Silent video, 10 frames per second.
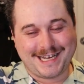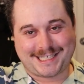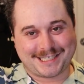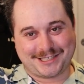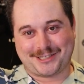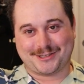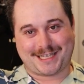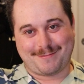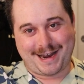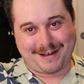season two
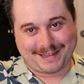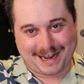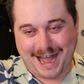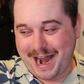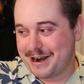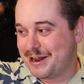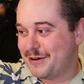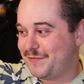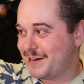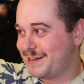is coming out like, I don't
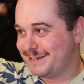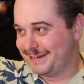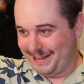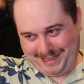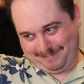know, fucking